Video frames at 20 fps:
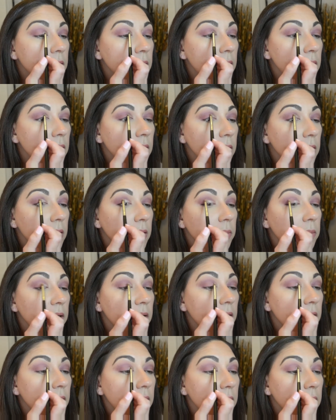a little
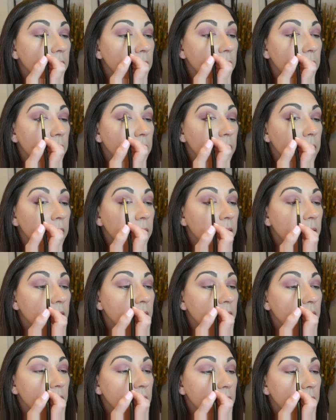bit,
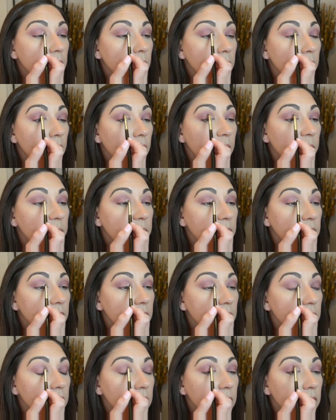go up a
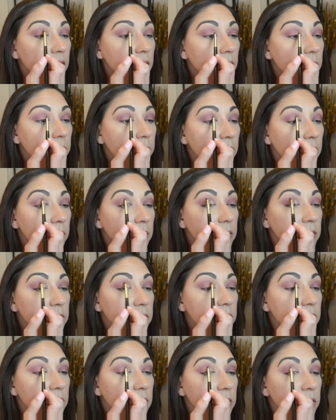little bit
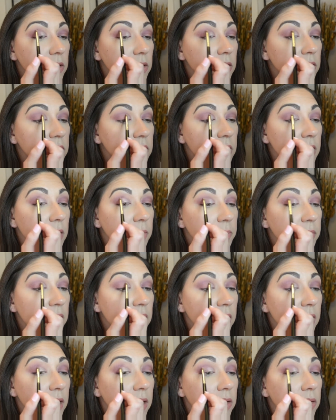so that you can see it
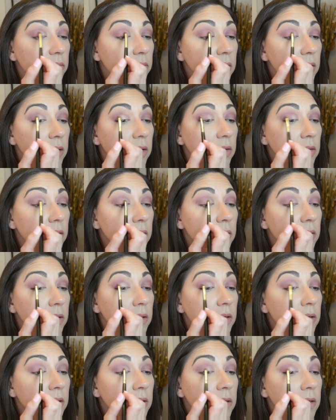peeking through,
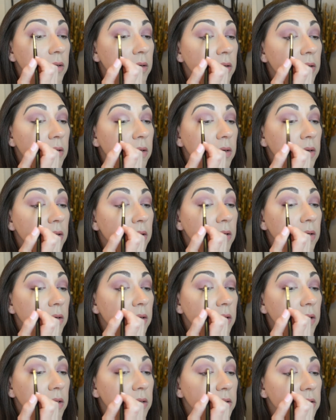
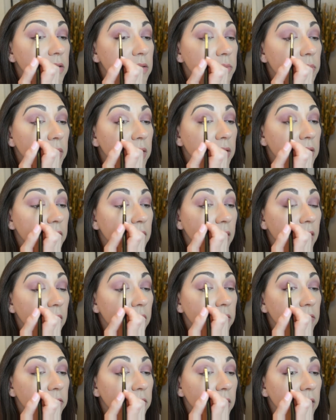and just blend that
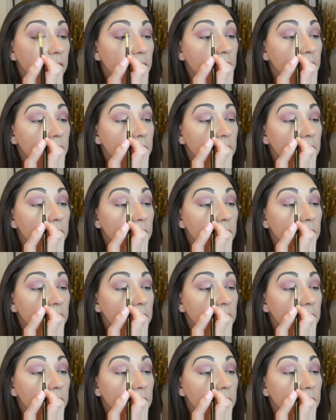over.